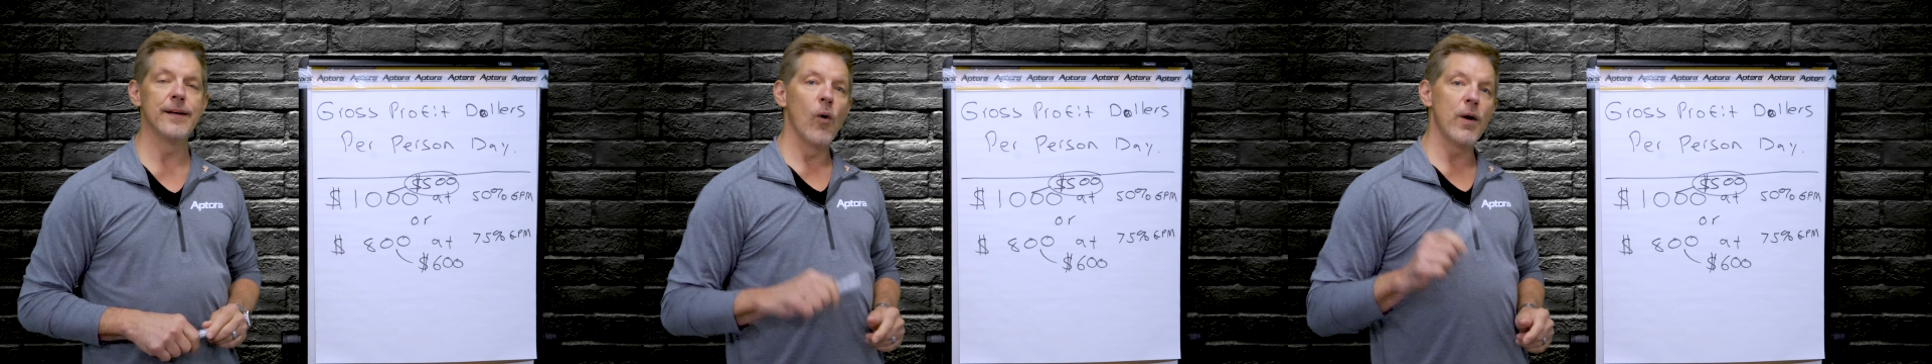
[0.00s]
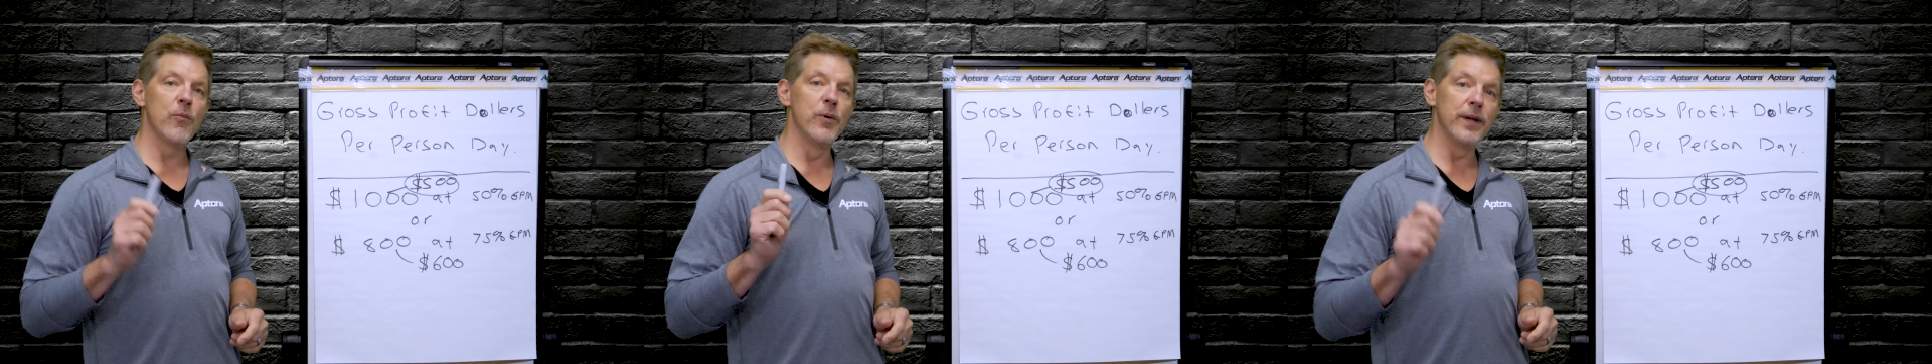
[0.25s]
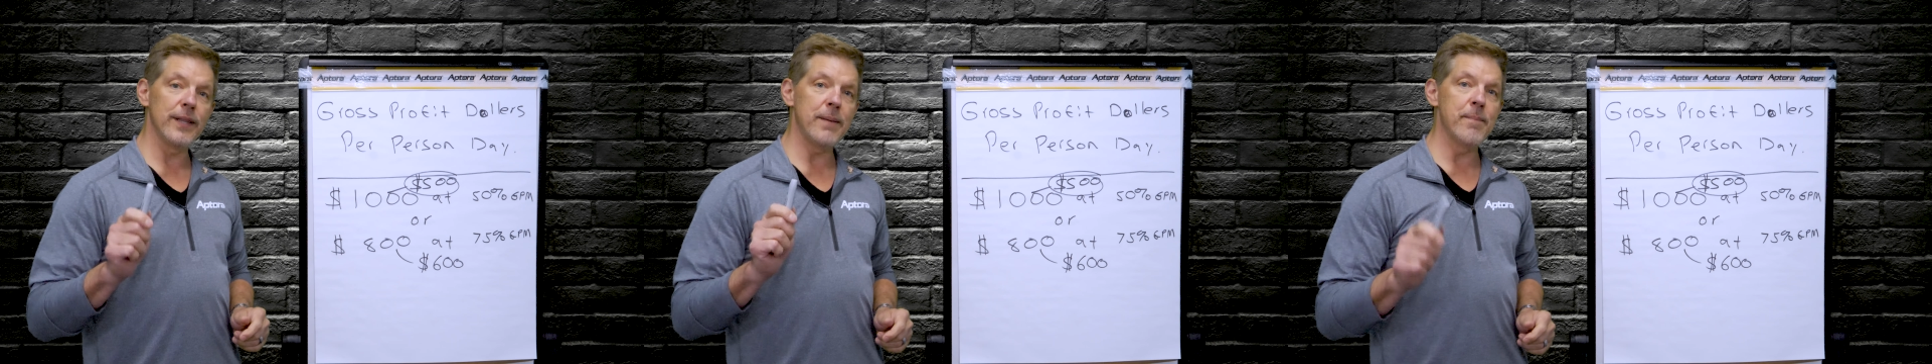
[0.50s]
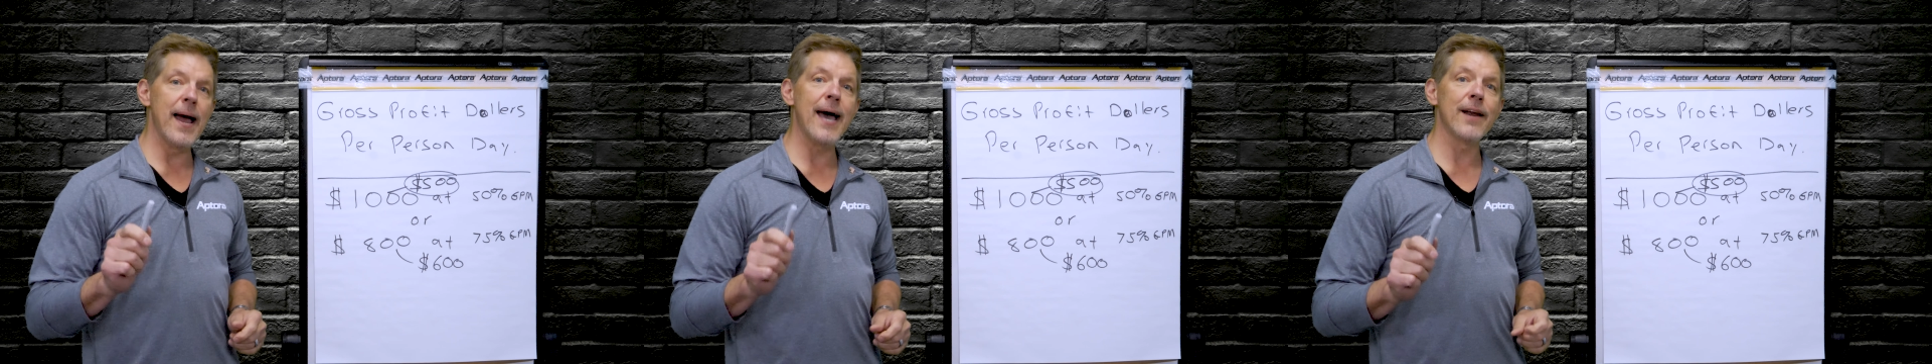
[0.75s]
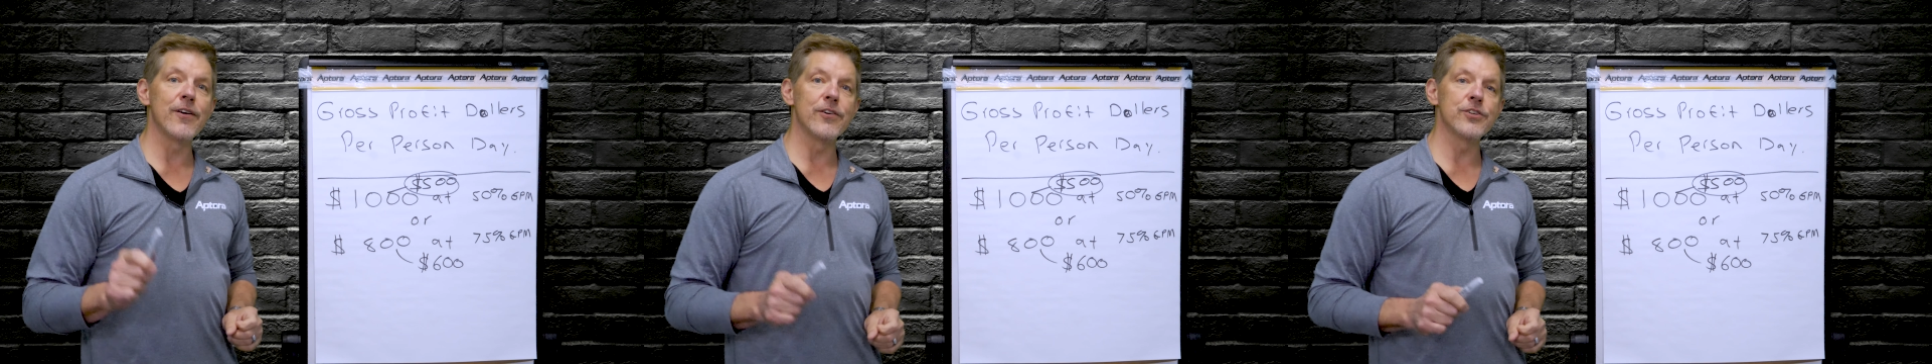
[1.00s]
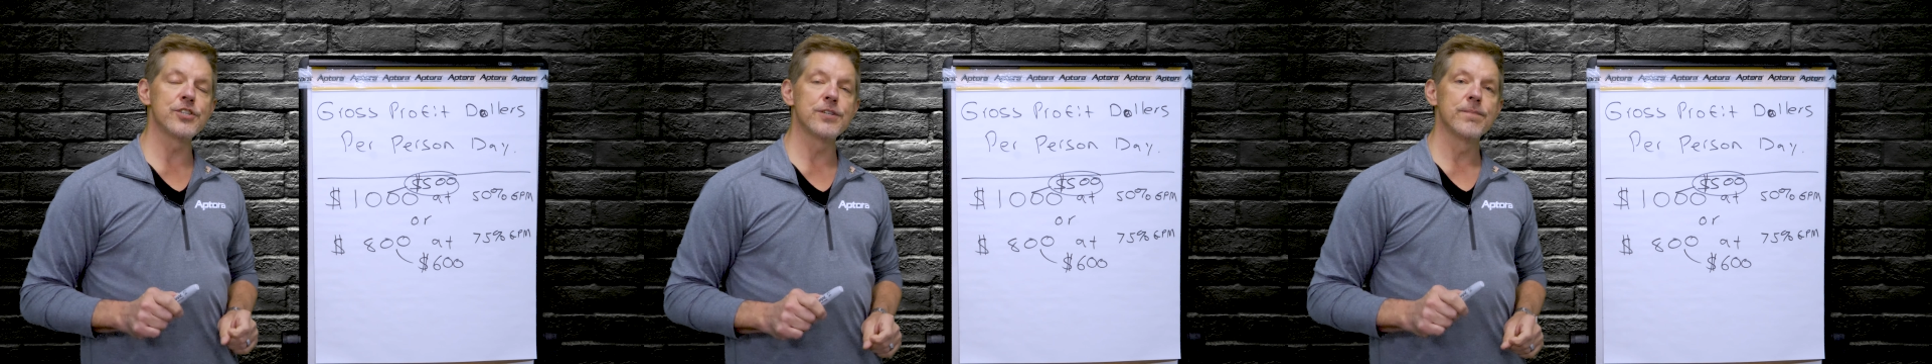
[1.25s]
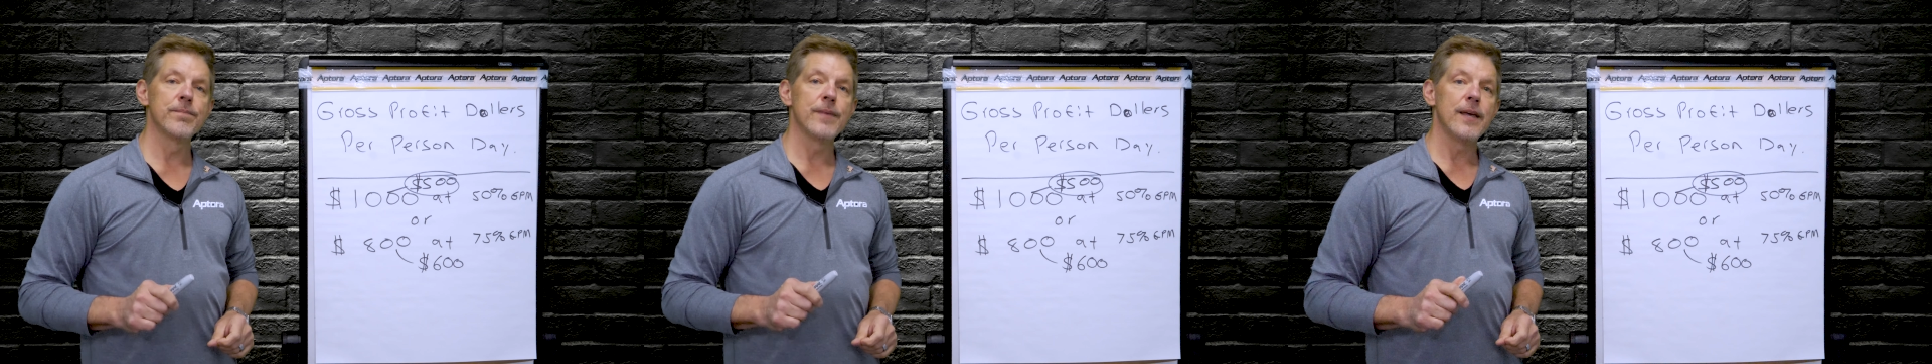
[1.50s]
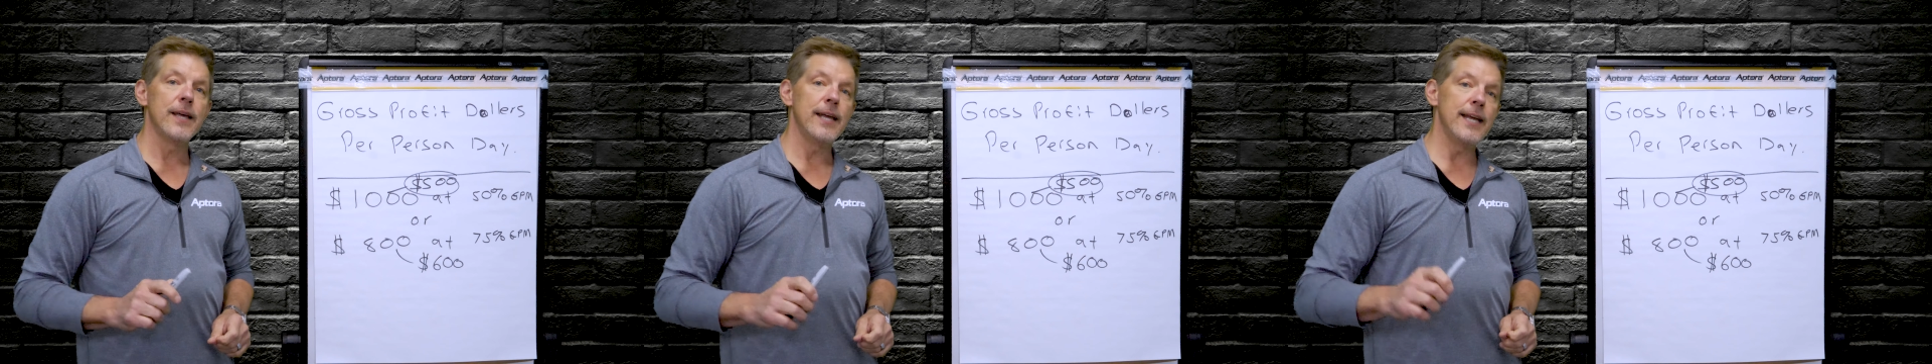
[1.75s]
What really matters
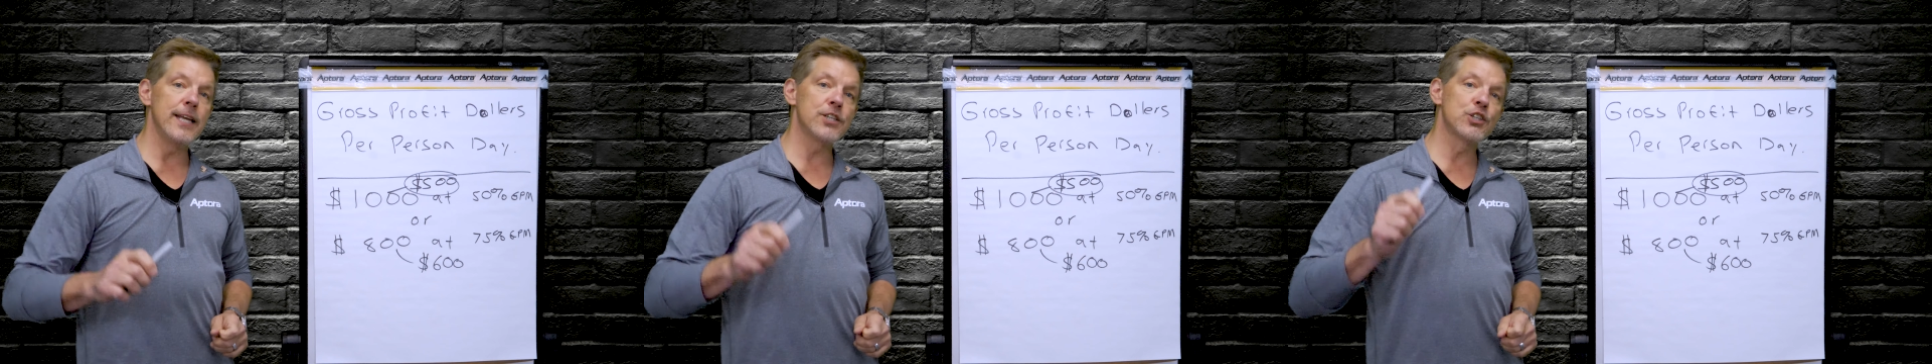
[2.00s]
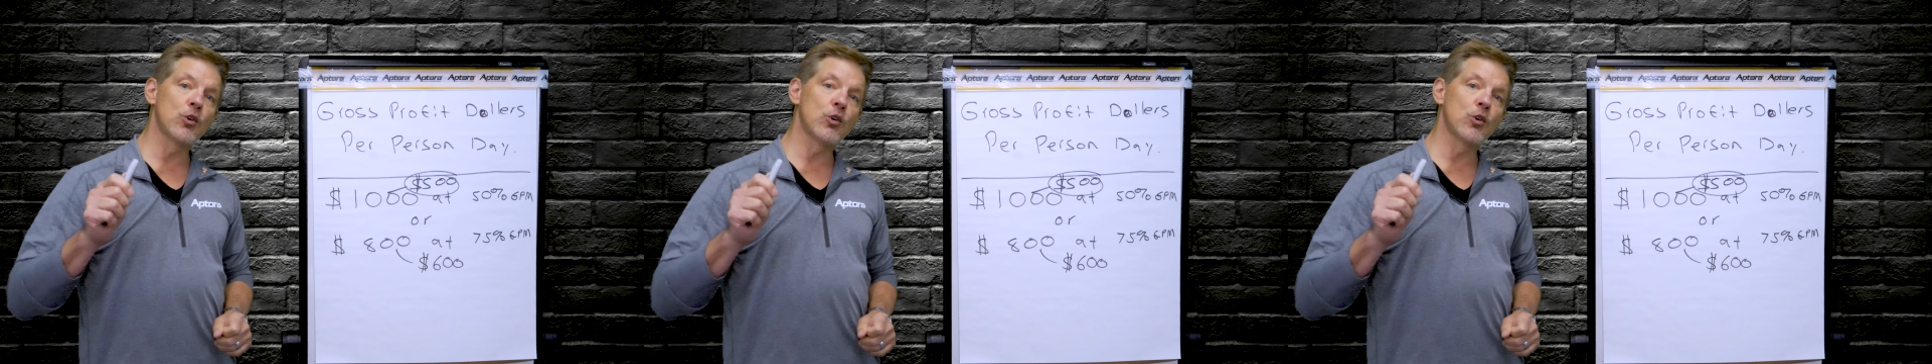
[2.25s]
is